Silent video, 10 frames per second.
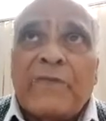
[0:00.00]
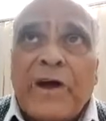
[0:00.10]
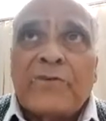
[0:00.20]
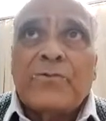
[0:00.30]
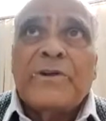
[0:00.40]

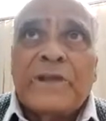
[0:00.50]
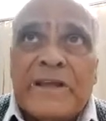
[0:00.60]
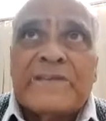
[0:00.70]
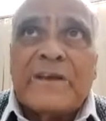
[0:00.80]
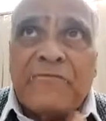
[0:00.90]
want to
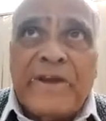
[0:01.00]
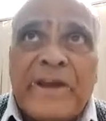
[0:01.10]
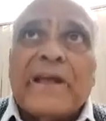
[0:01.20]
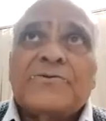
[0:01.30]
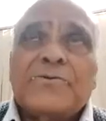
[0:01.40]
increase their
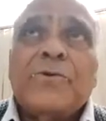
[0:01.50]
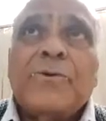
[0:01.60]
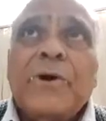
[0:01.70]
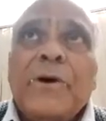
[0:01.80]
weight also.